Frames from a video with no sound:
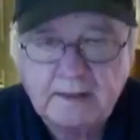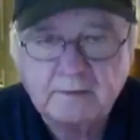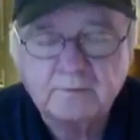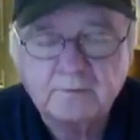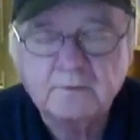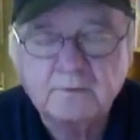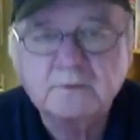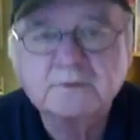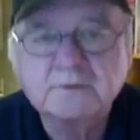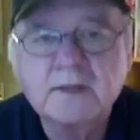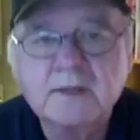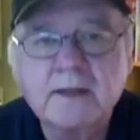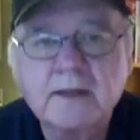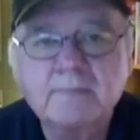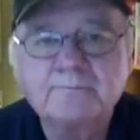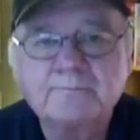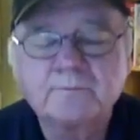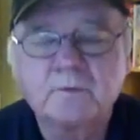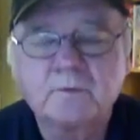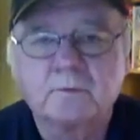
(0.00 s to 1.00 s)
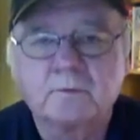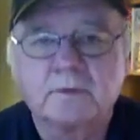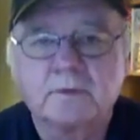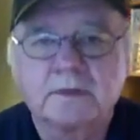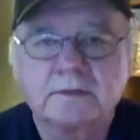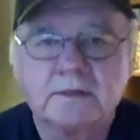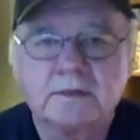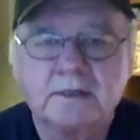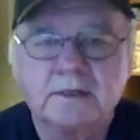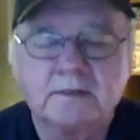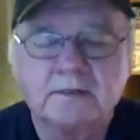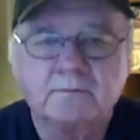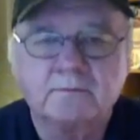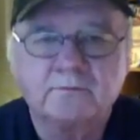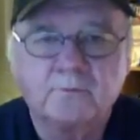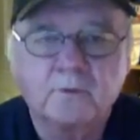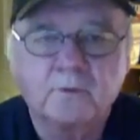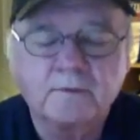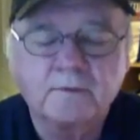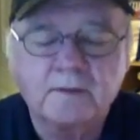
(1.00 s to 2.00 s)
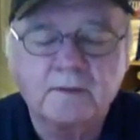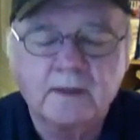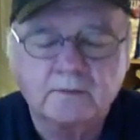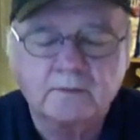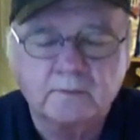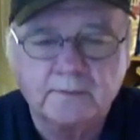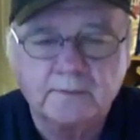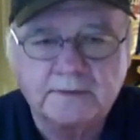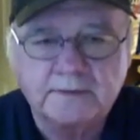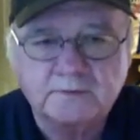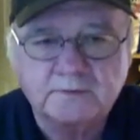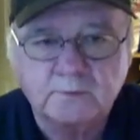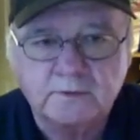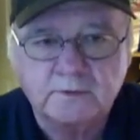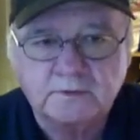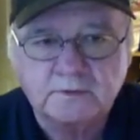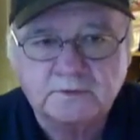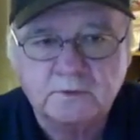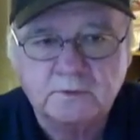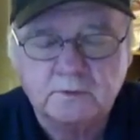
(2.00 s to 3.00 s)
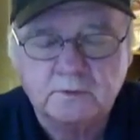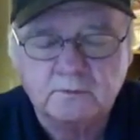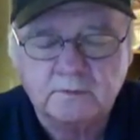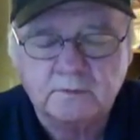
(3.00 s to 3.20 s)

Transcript: Thursday, Rick Needham for the Equibase Winner's Circle,